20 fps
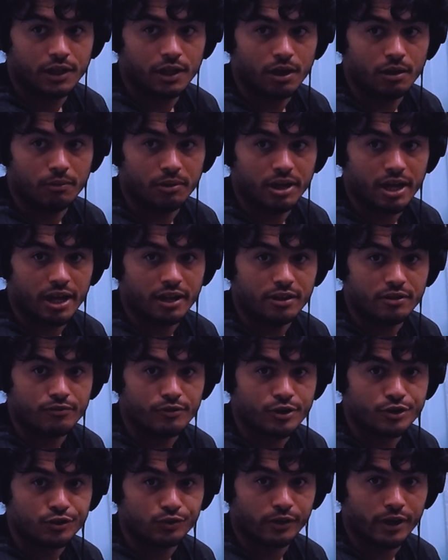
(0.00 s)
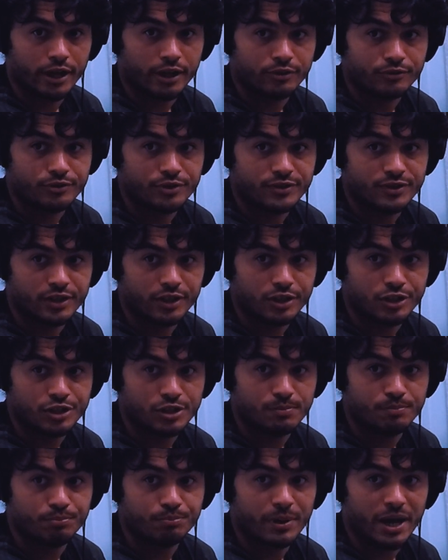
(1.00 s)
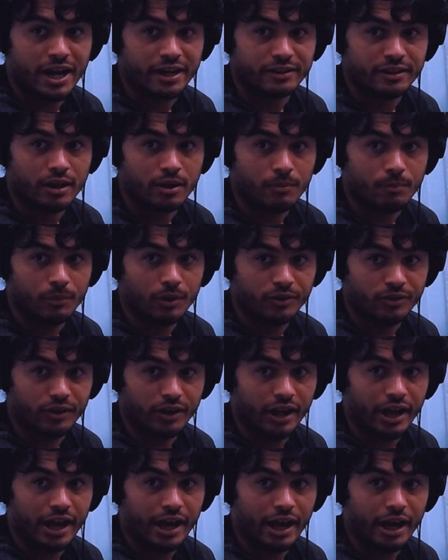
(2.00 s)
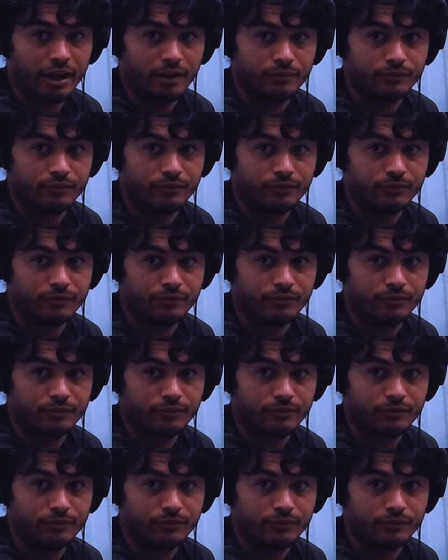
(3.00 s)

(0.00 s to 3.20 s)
and we had the original actress, and she backed out a month and a half.